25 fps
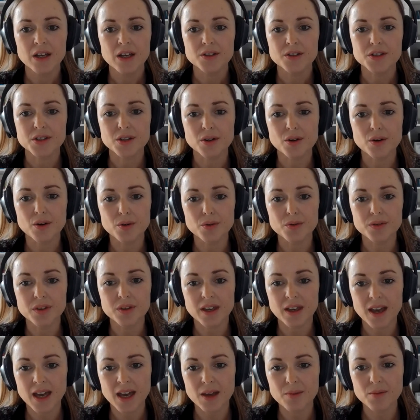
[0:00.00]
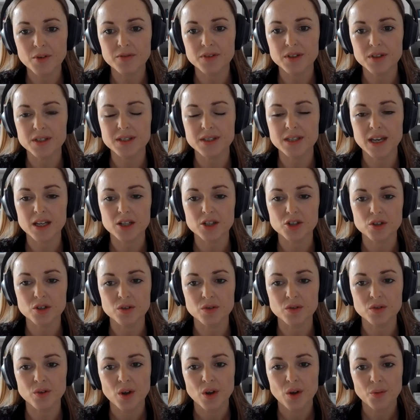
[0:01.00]
So the aim of this
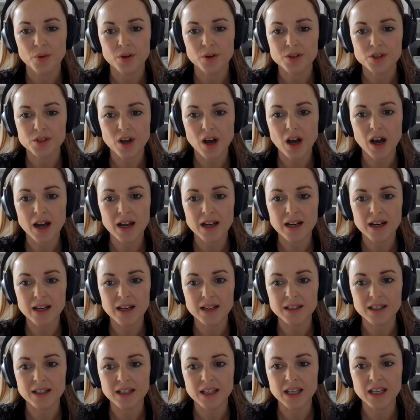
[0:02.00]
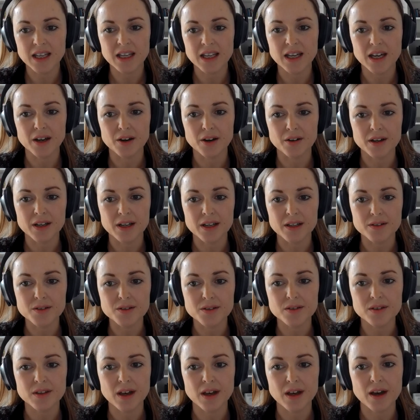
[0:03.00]
section were to highlight the key
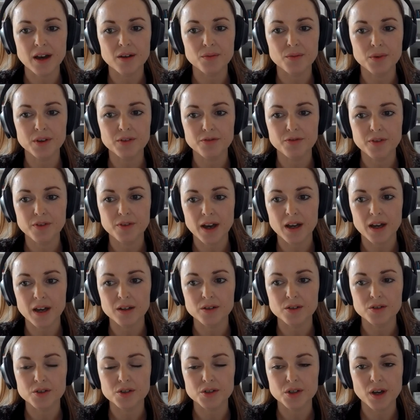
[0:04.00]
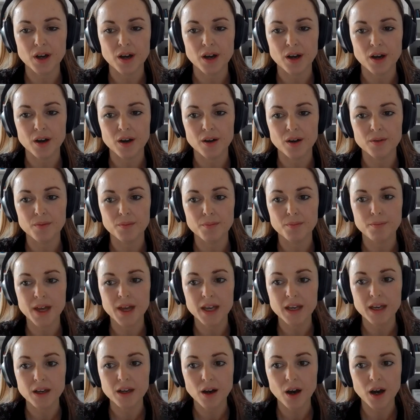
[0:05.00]
areas that we found
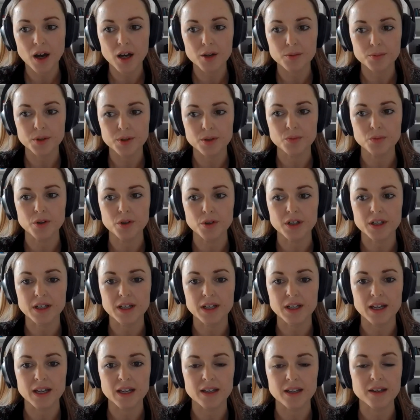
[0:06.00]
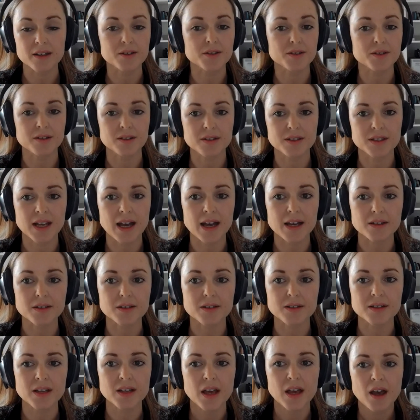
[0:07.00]
make hybrid working a
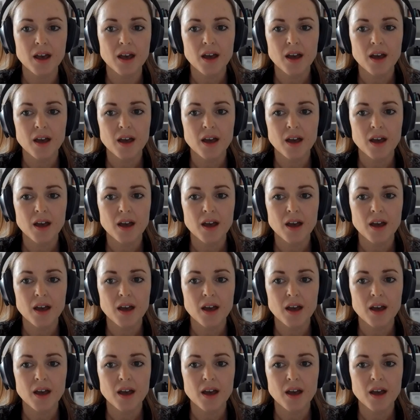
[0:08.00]
success.